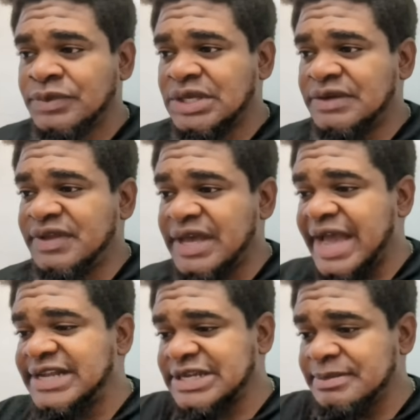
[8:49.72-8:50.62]
if the
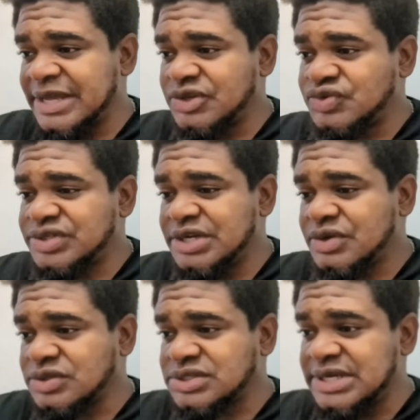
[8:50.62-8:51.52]
item like you said it
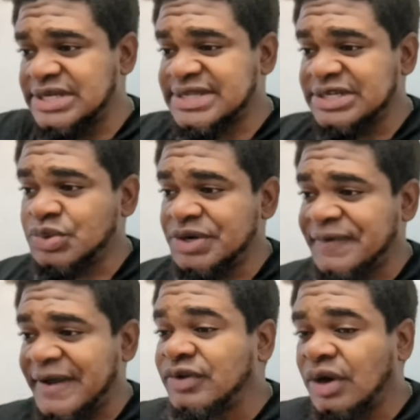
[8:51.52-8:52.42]
costs less than
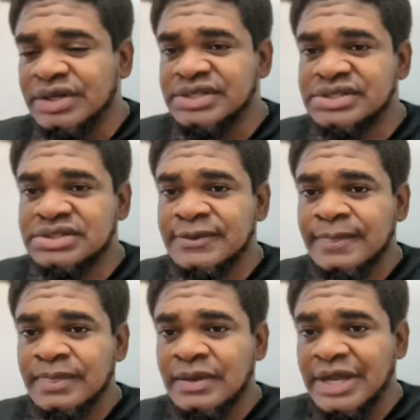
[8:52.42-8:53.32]
25 dollars
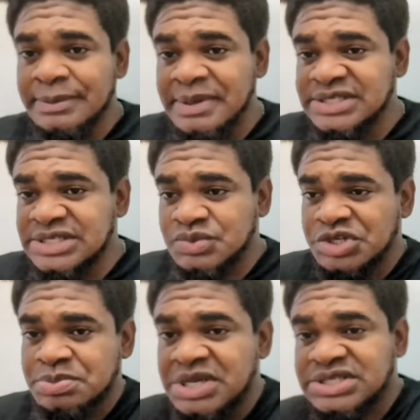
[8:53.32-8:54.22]
on the basis
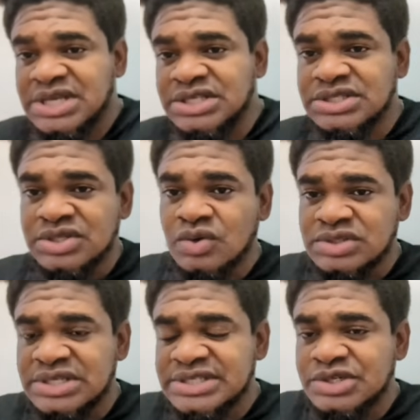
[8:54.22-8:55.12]
which makes sense it
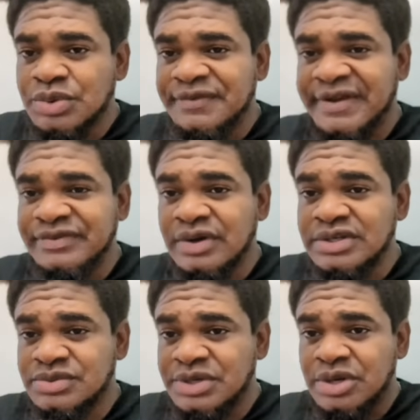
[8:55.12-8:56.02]
costs less than 25
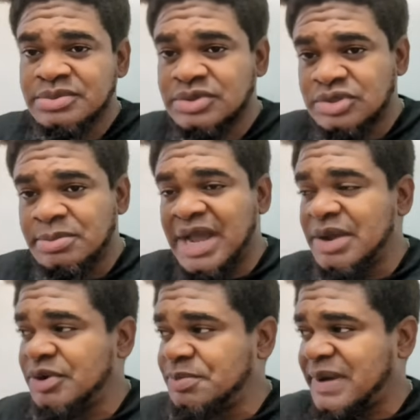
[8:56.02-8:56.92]
dollars when it comes on to the buy
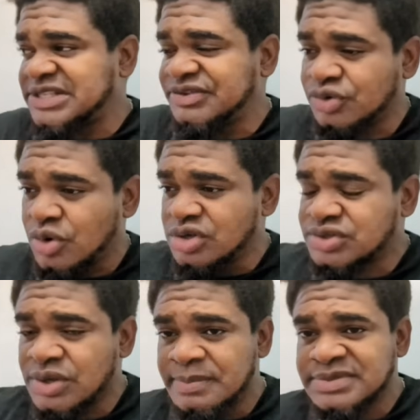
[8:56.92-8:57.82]
and when you pass it through
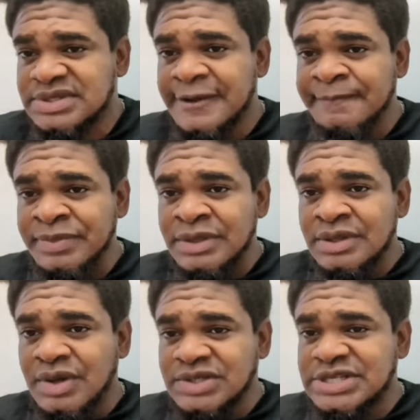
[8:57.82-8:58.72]
customs
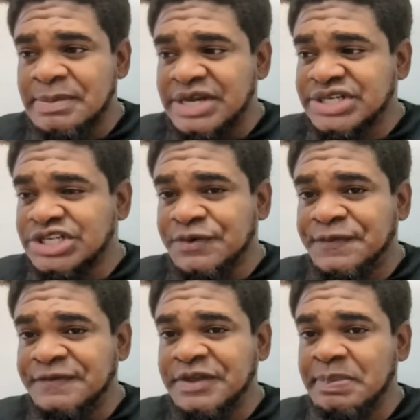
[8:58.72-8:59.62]
customs might charge you
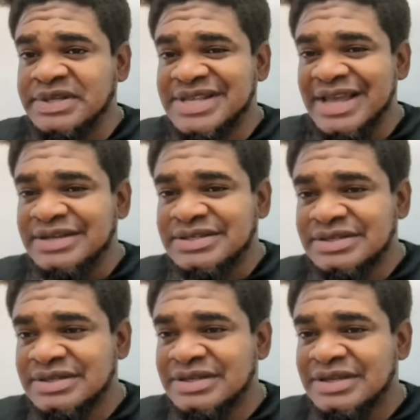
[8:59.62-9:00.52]
50 percent
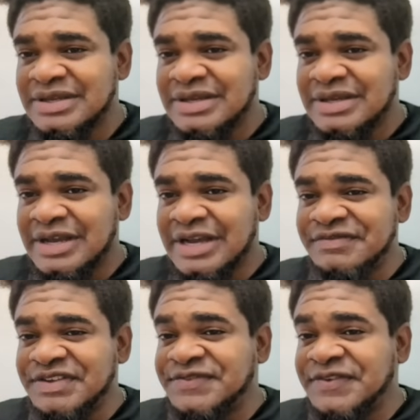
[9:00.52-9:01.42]
and if it's